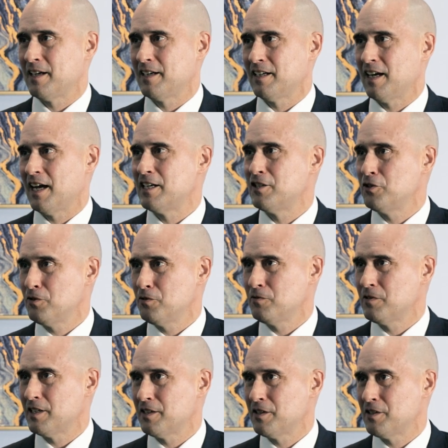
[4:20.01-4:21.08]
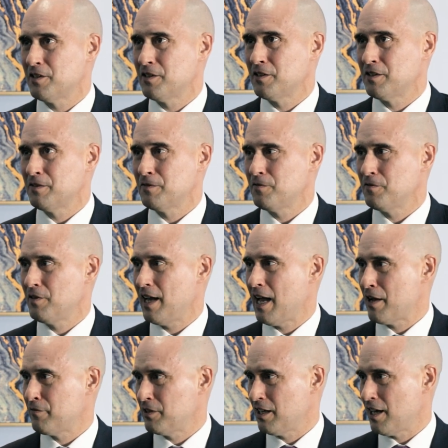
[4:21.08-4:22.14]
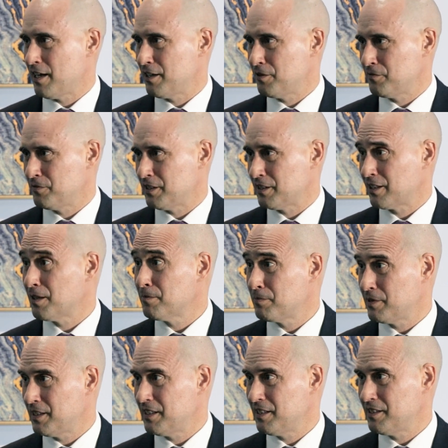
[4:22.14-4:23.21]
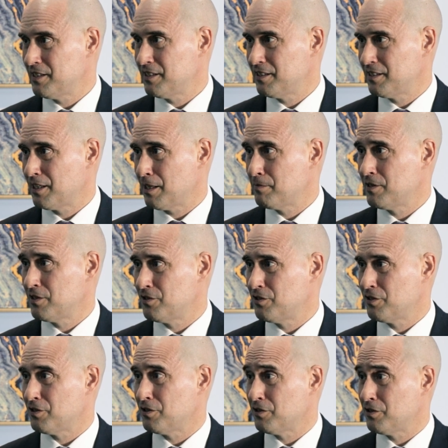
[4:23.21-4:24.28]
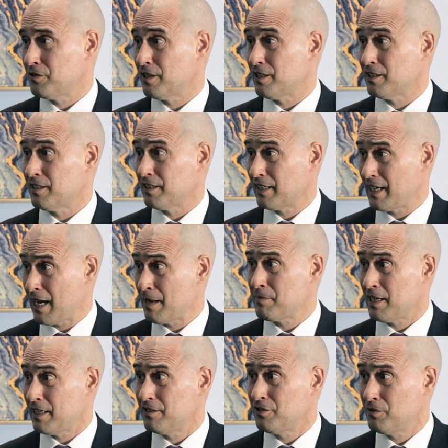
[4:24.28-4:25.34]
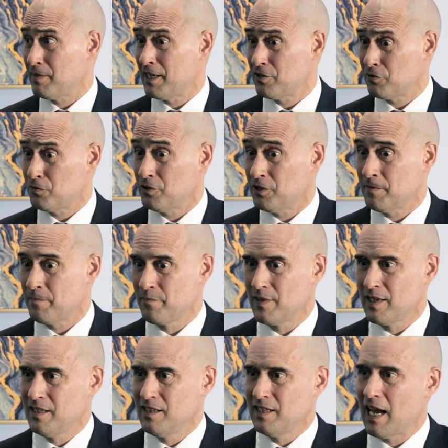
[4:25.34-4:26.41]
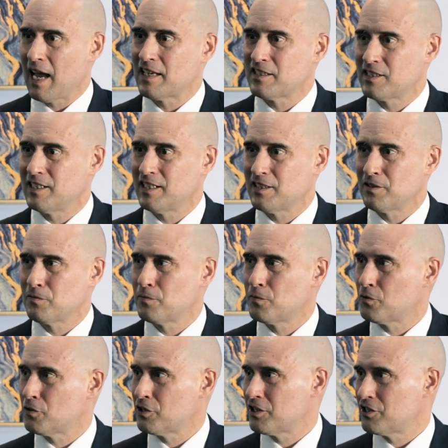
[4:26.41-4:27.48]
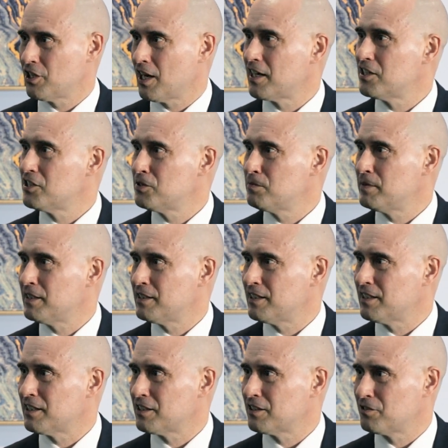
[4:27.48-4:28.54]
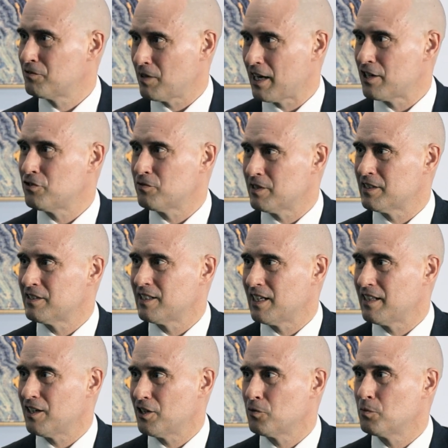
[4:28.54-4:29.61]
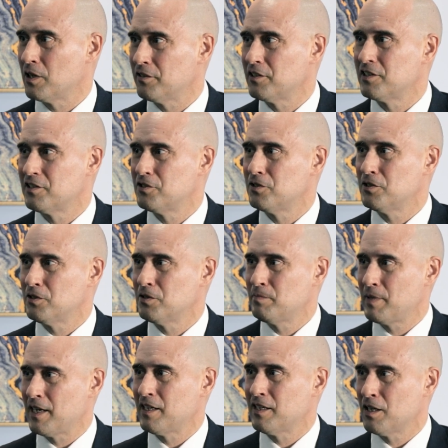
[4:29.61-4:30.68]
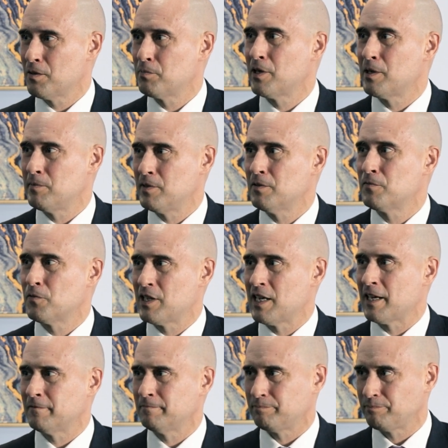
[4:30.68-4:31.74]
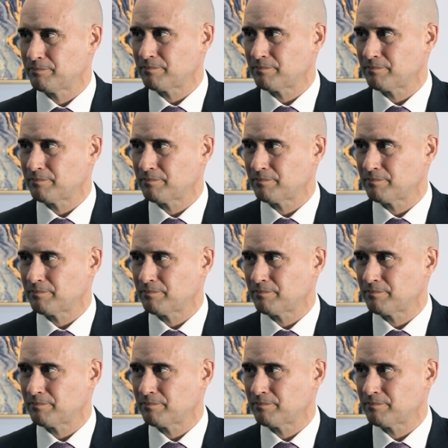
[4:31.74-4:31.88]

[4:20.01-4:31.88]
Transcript: I do have a lot of companies coming to CamEd, to my school, asking for Chinese-speaking graduates, and they're willing to pay a premium for that.